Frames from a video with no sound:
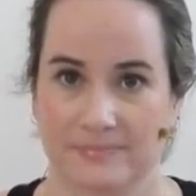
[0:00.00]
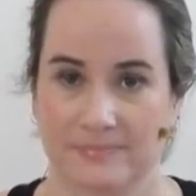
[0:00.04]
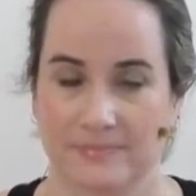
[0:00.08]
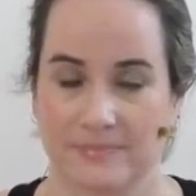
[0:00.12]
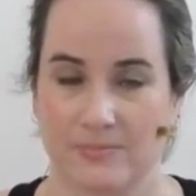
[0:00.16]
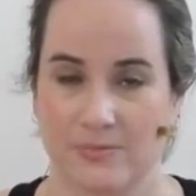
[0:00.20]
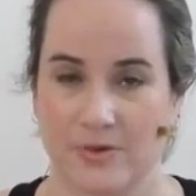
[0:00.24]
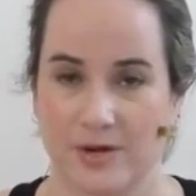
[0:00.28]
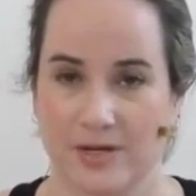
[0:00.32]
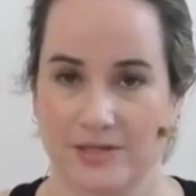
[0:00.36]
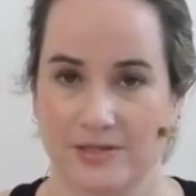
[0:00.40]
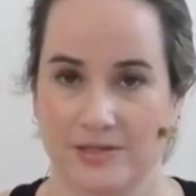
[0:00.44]

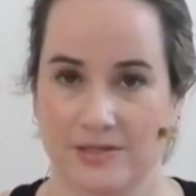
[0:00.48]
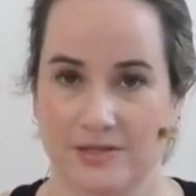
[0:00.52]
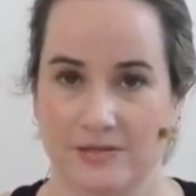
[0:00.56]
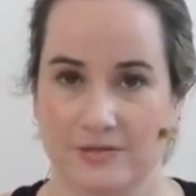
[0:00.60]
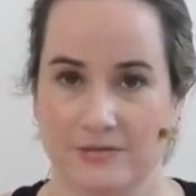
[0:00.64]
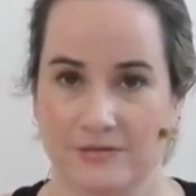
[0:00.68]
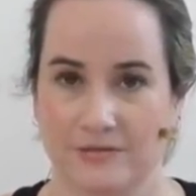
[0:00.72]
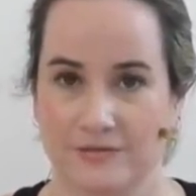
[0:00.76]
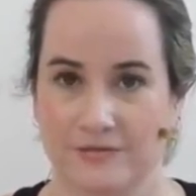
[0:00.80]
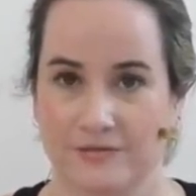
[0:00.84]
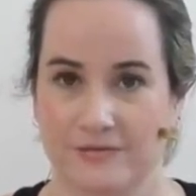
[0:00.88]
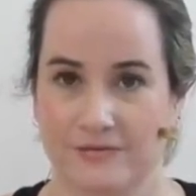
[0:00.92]
And once
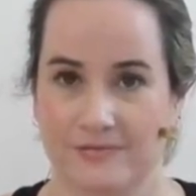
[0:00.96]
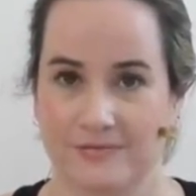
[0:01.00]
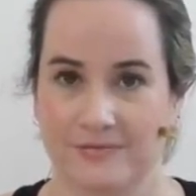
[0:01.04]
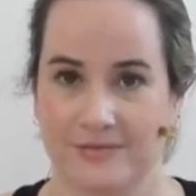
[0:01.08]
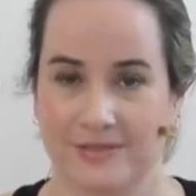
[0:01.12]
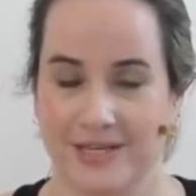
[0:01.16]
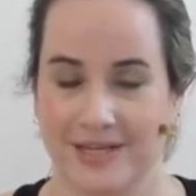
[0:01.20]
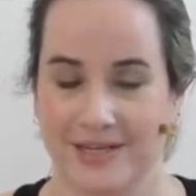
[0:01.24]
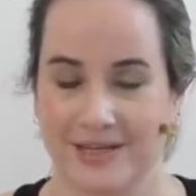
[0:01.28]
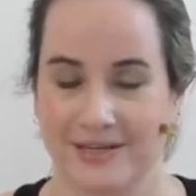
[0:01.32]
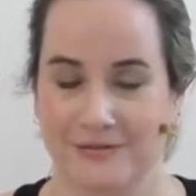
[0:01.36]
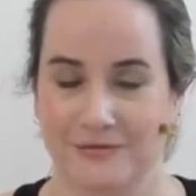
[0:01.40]
you've
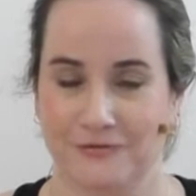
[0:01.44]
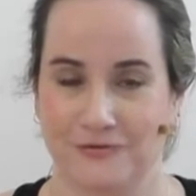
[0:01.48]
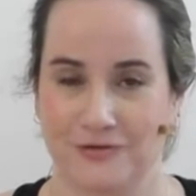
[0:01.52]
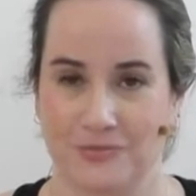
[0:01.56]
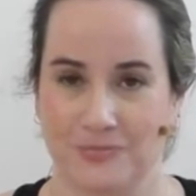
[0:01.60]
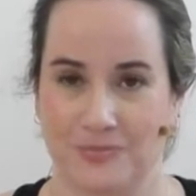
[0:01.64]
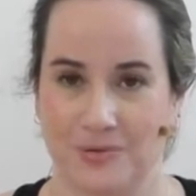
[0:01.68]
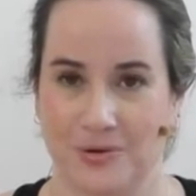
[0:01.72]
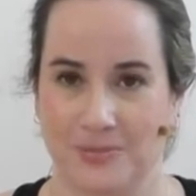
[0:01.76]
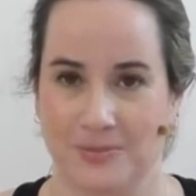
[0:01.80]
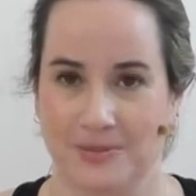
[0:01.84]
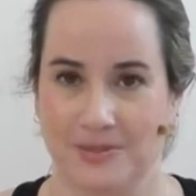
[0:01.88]
taken a few
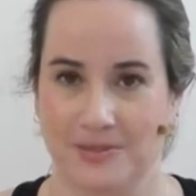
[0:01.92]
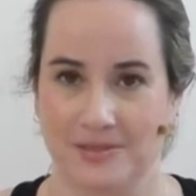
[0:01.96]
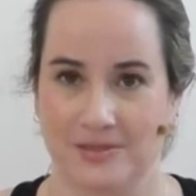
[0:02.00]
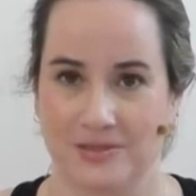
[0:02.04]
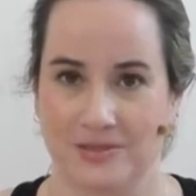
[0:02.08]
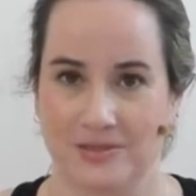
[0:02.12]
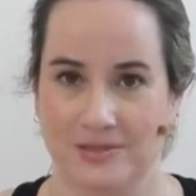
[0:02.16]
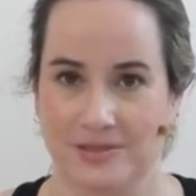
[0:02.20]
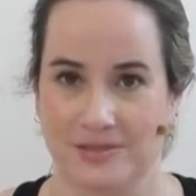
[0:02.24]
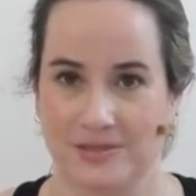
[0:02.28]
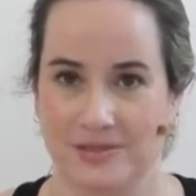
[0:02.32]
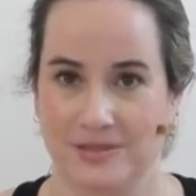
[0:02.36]
moments
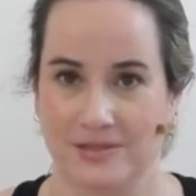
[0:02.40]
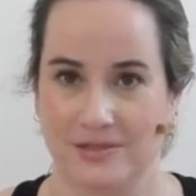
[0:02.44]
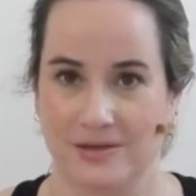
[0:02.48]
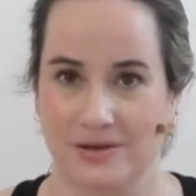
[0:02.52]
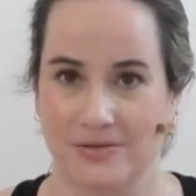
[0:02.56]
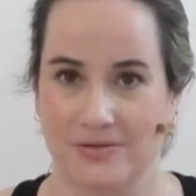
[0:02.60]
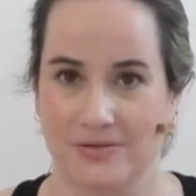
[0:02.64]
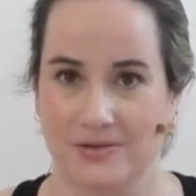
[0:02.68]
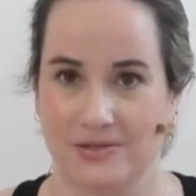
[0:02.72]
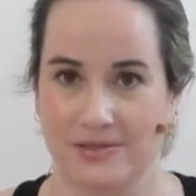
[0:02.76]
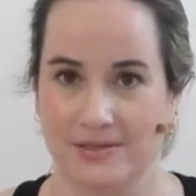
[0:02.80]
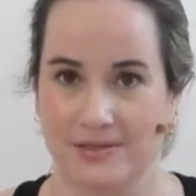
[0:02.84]
just to
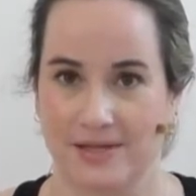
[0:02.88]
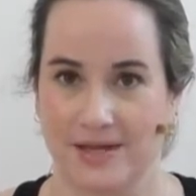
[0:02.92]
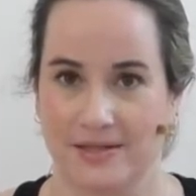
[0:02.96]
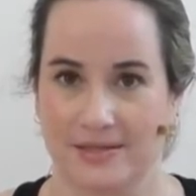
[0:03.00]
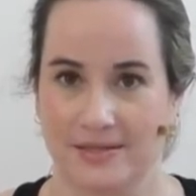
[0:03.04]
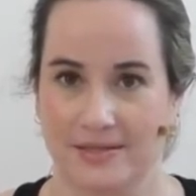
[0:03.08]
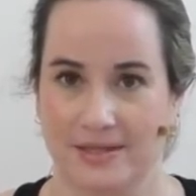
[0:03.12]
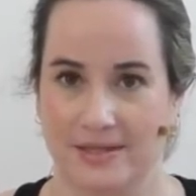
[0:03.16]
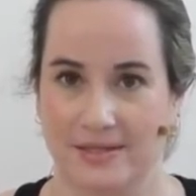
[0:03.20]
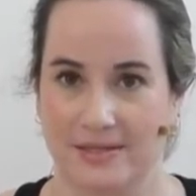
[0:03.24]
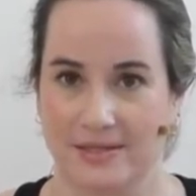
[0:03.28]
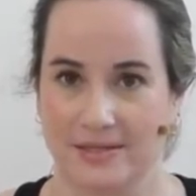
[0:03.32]
notice
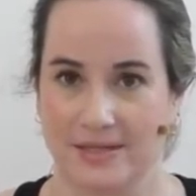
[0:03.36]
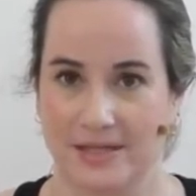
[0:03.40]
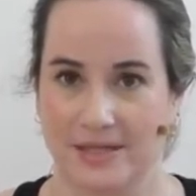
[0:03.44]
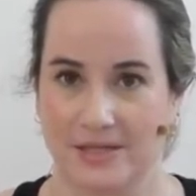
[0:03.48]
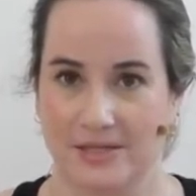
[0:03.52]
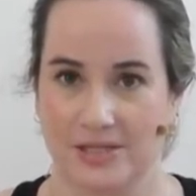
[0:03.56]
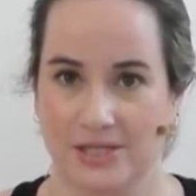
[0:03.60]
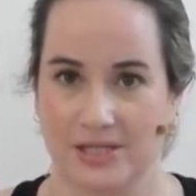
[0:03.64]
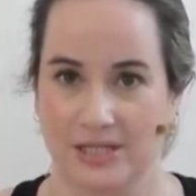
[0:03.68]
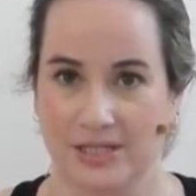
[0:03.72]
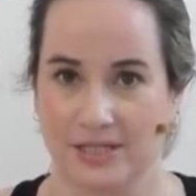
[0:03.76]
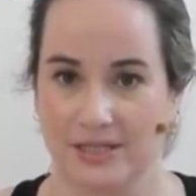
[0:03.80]
that
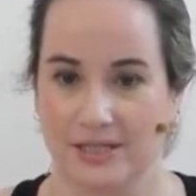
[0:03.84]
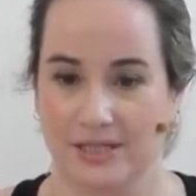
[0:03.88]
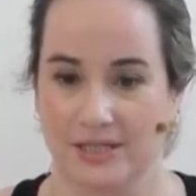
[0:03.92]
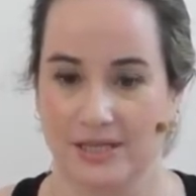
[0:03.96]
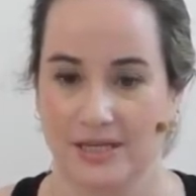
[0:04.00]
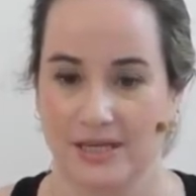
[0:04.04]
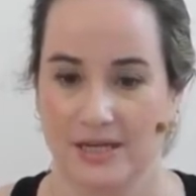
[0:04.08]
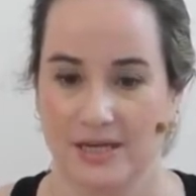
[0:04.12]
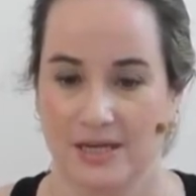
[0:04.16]
sensation,